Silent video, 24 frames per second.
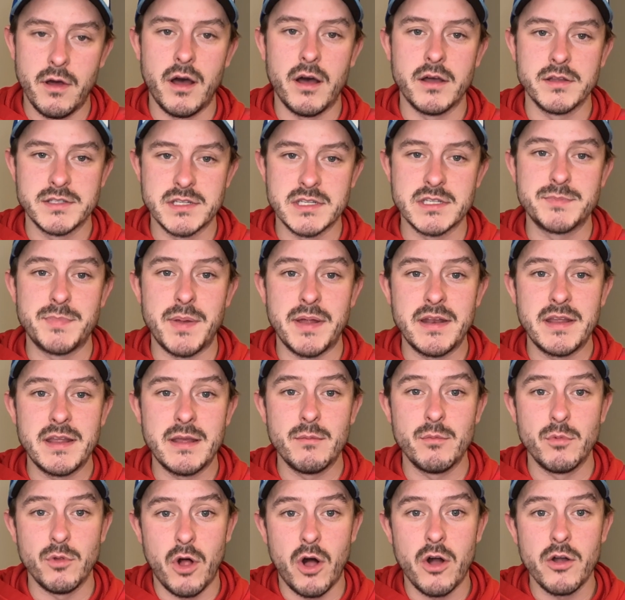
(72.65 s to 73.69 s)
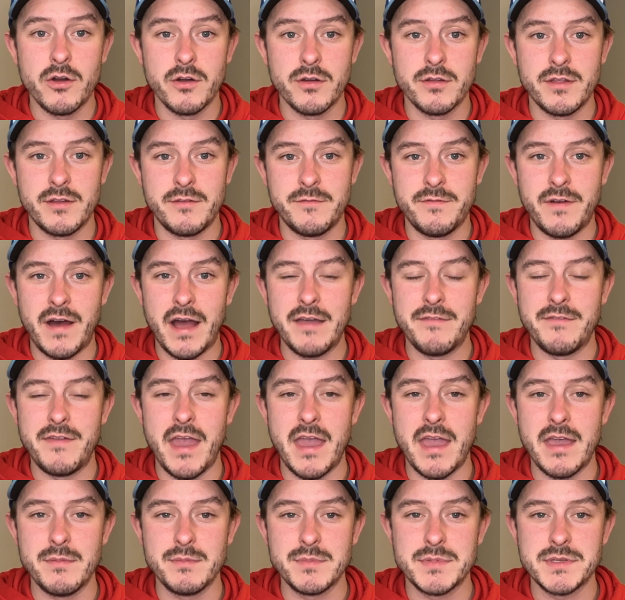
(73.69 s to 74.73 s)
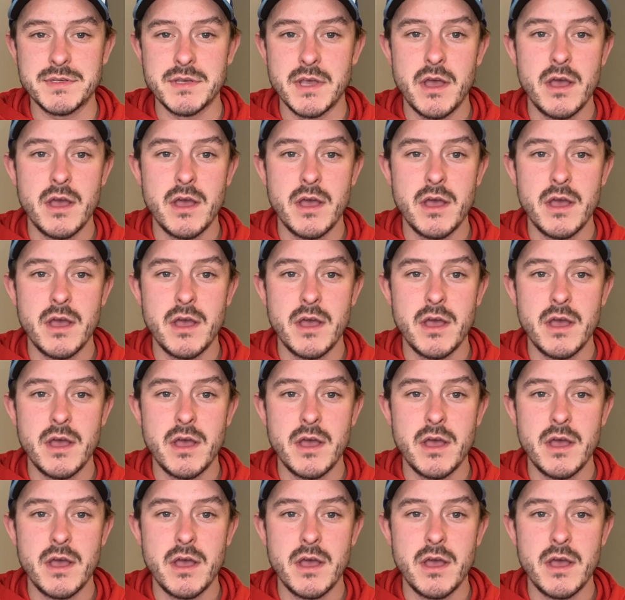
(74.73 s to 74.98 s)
suspend him longer than 5 games.